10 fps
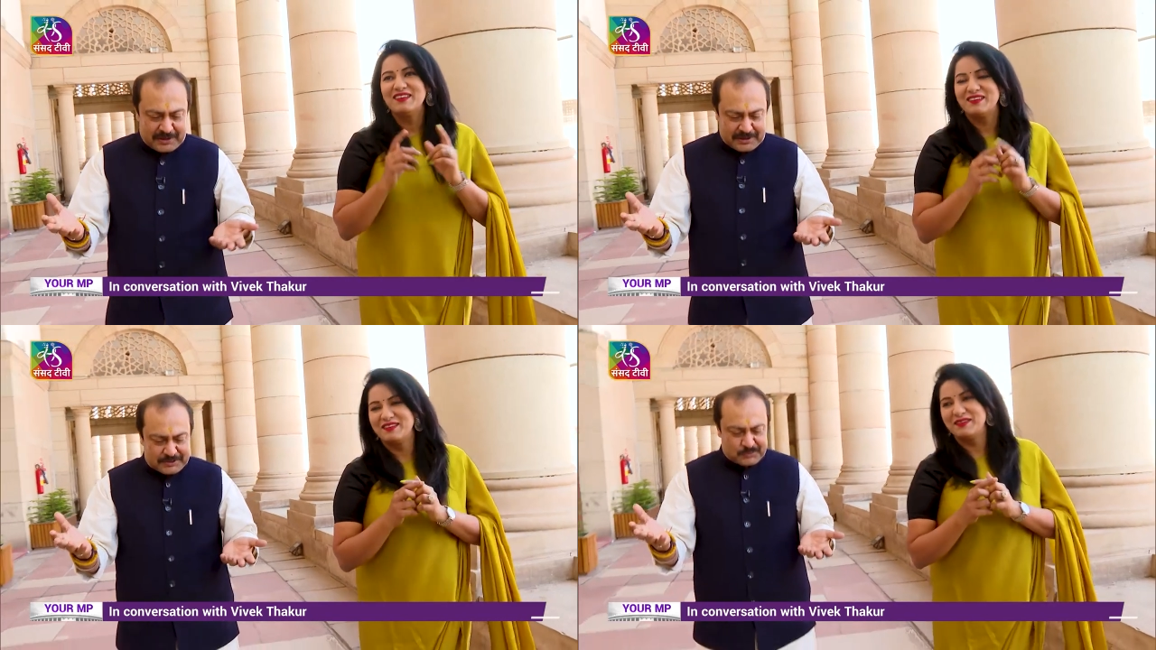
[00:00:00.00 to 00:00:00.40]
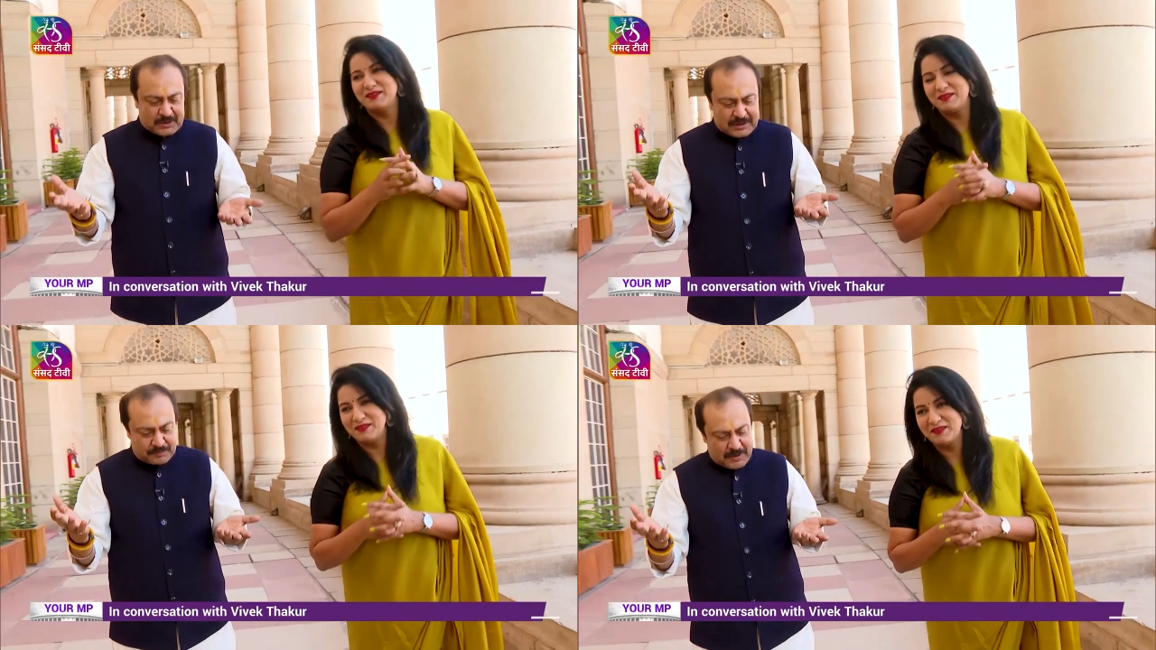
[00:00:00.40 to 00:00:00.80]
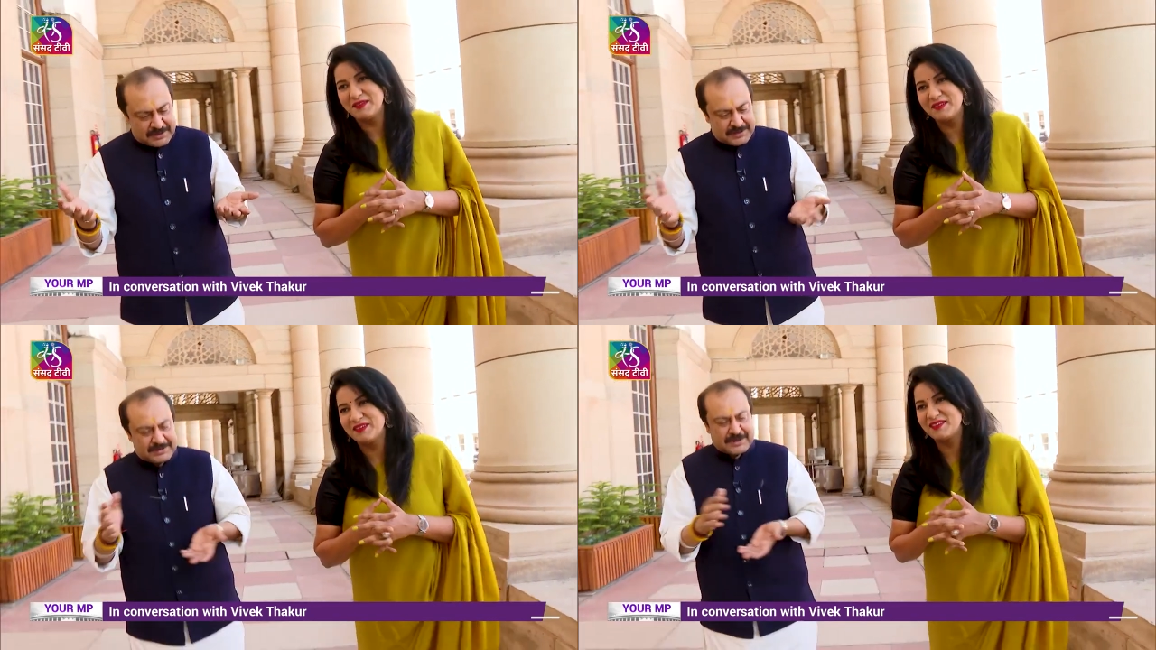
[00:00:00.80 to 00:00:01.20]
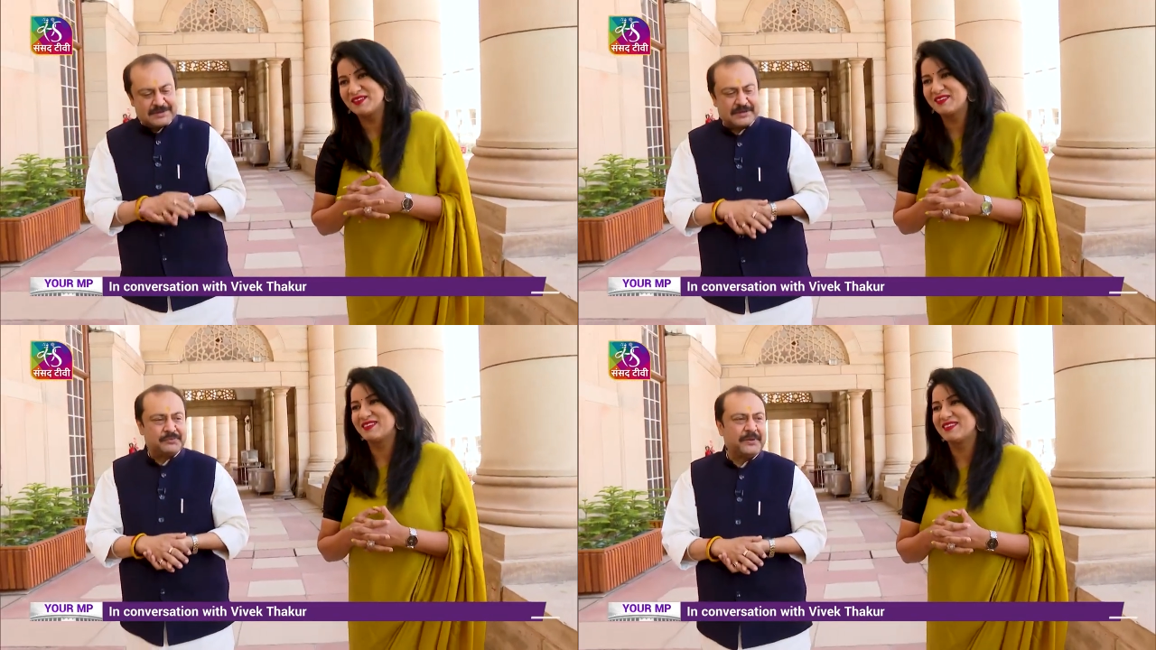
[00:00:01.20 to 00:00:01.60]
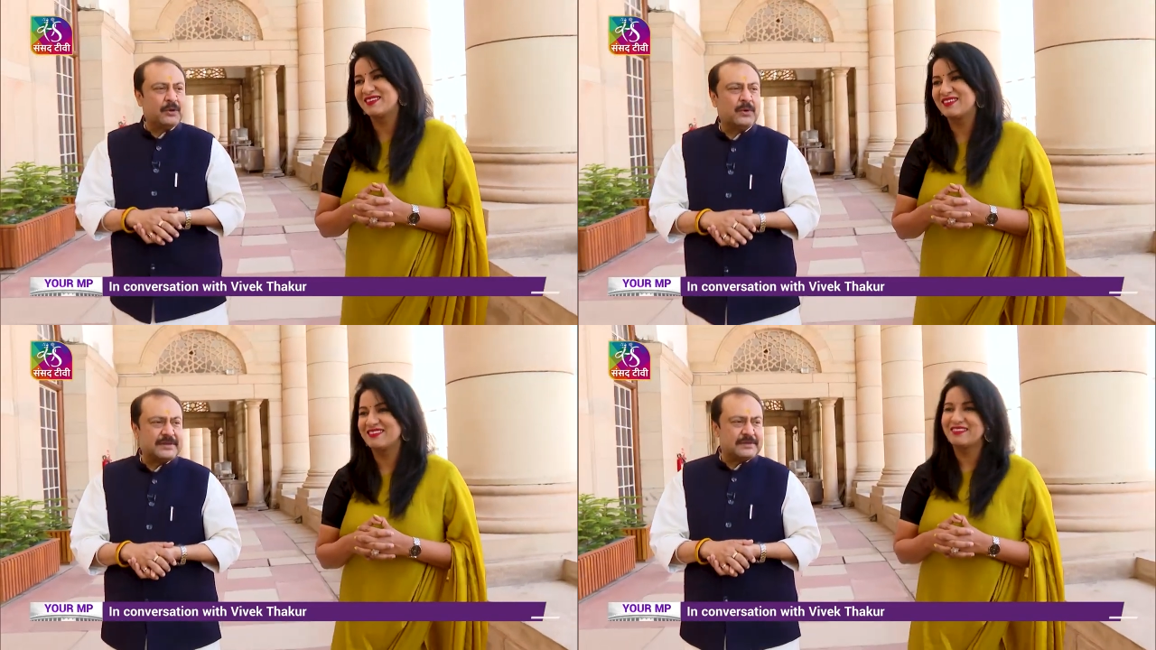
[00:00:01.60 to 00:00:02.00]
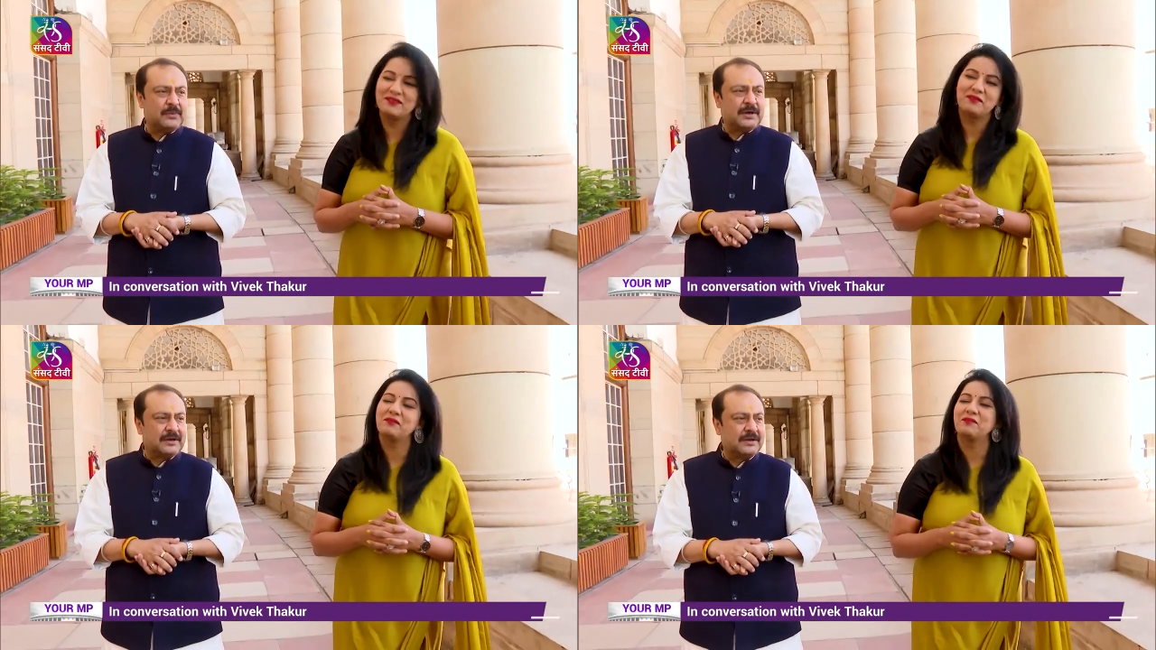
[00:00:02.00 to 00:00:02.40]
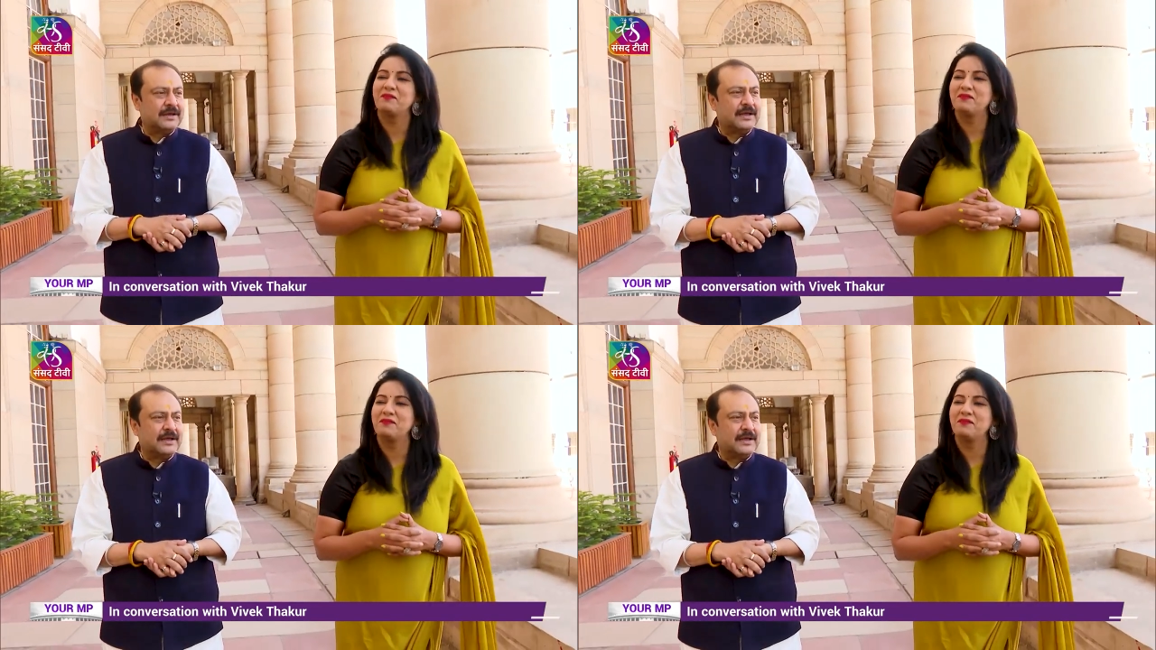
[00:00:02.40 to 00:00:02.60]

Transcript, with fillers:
Speaker 1: there is work, party census, we go as a worker.